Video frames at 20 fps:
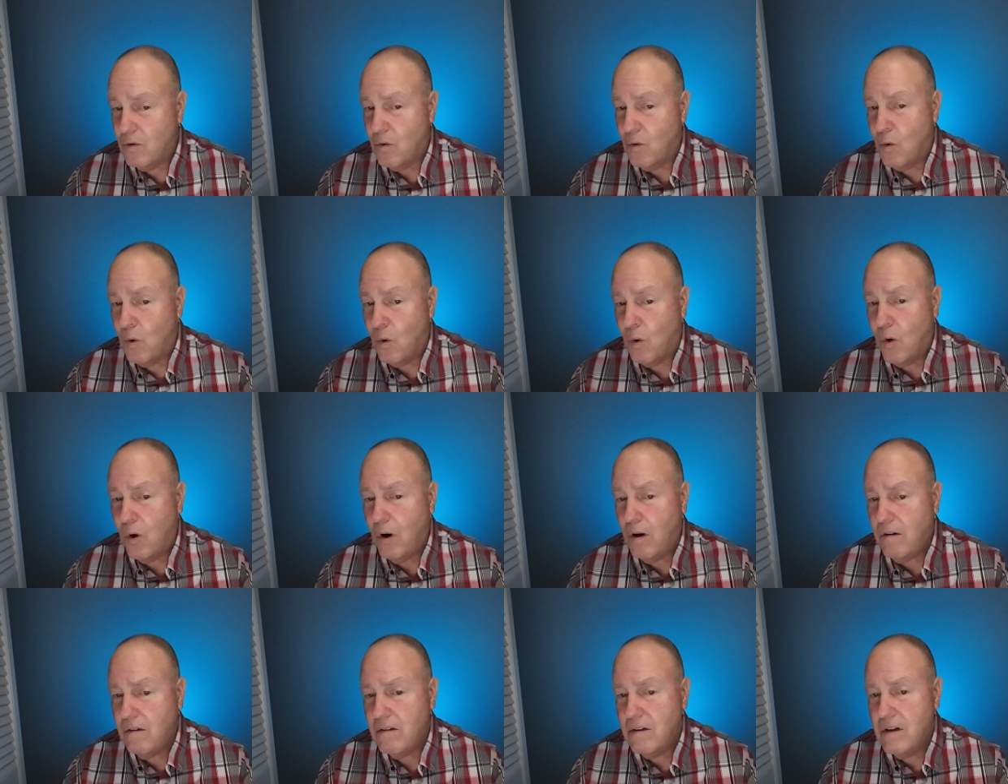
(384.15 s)

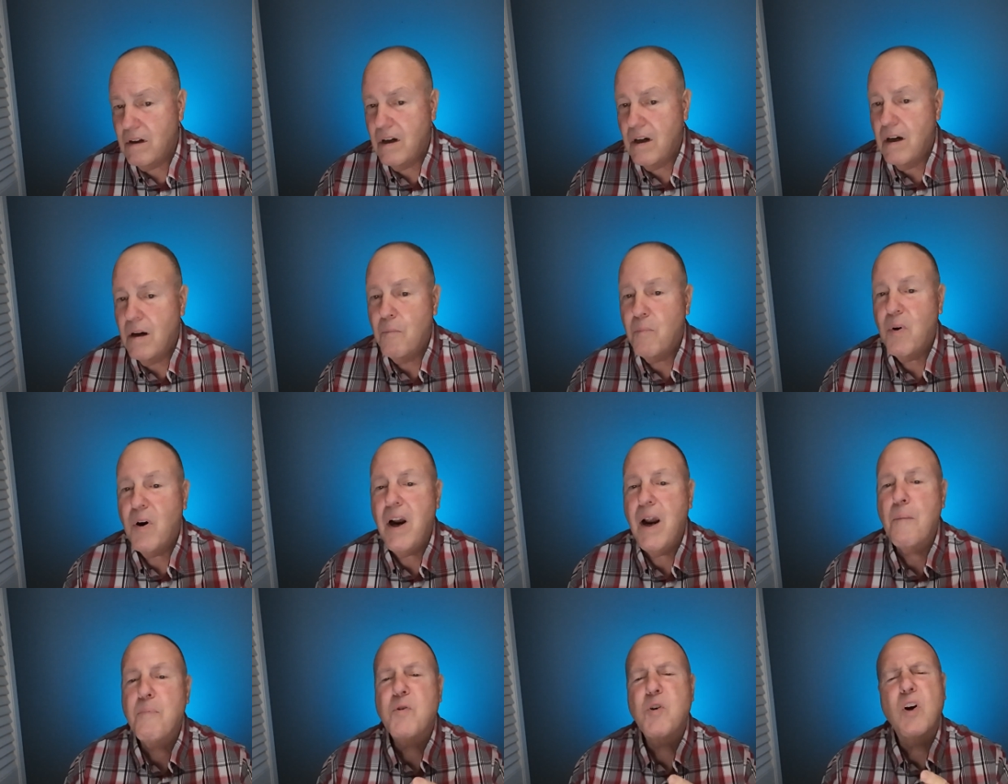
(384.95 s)
Or
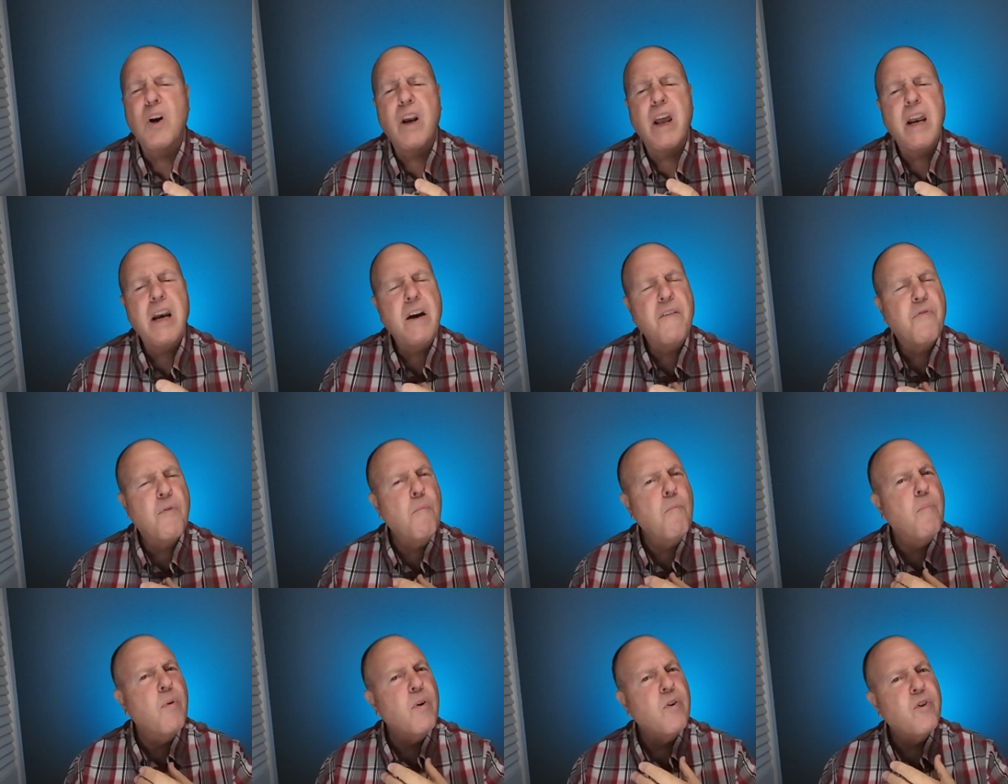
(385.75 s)
perhaps a lady
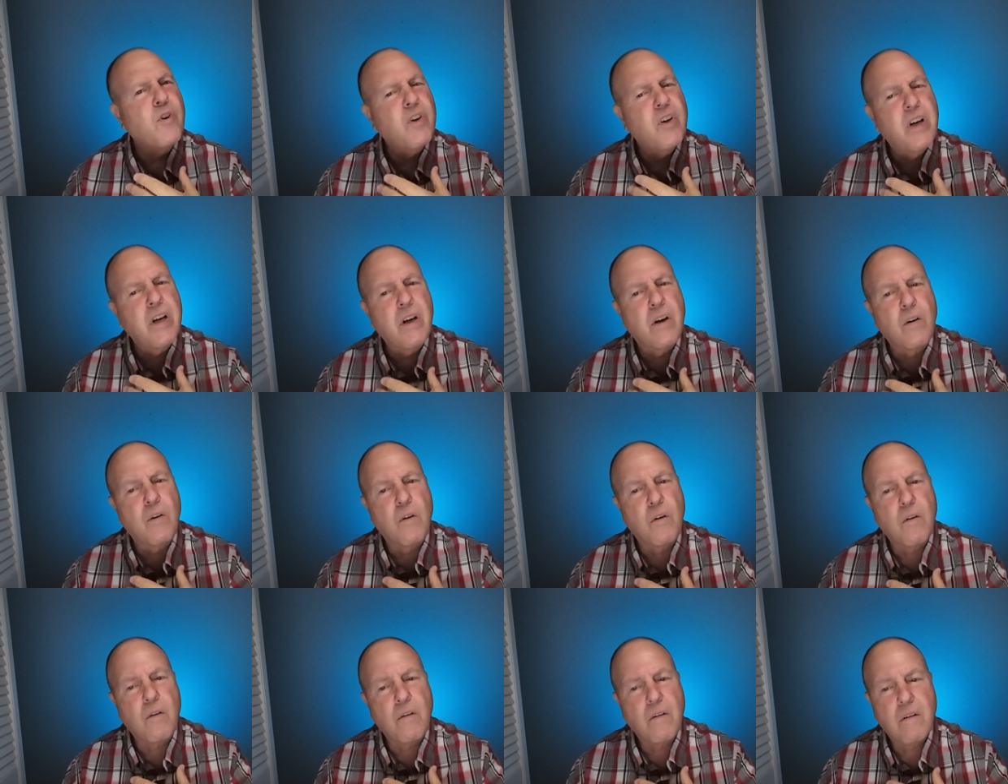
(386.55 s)
from
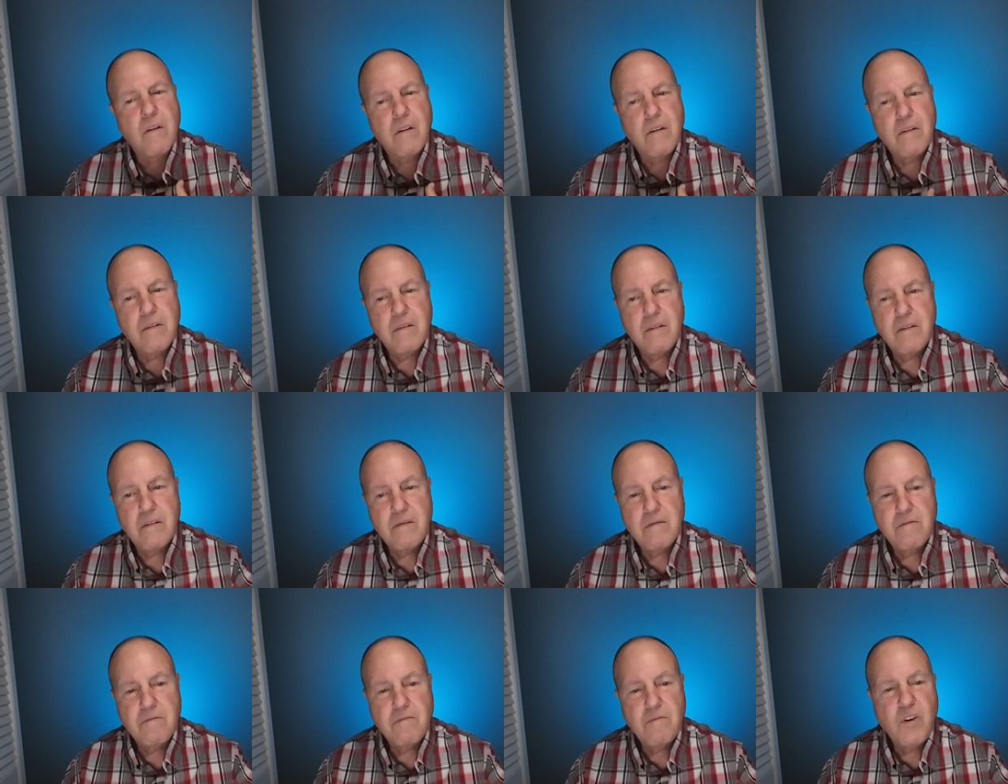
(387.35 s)
Brazil
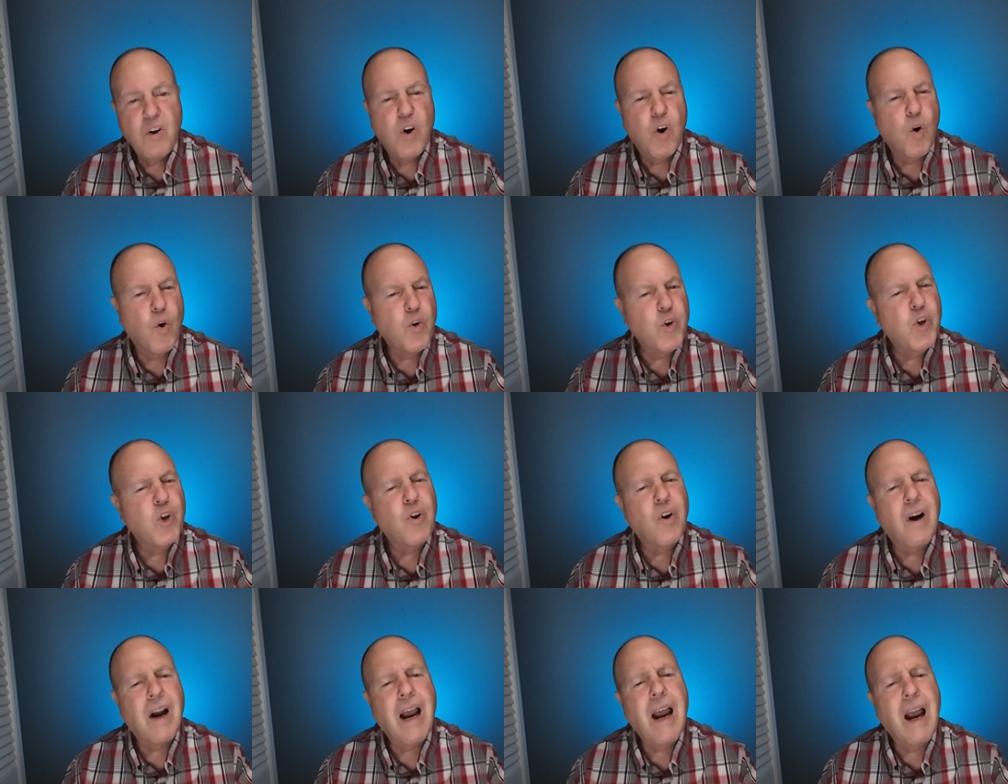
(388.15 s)
caught
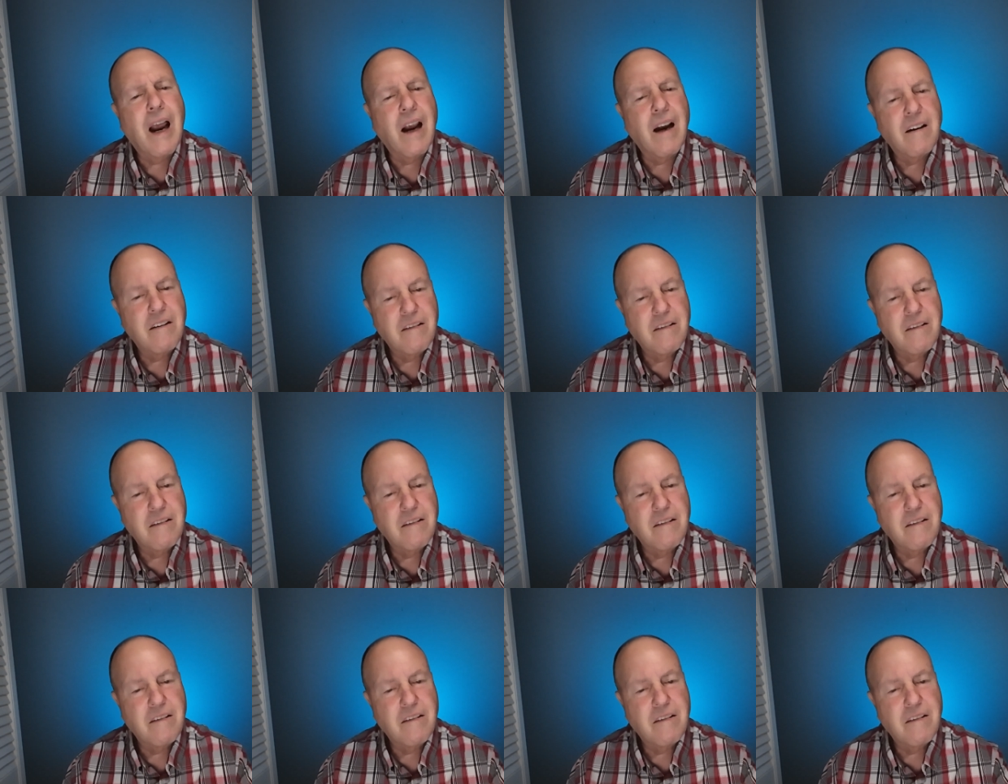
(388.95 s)
your eye.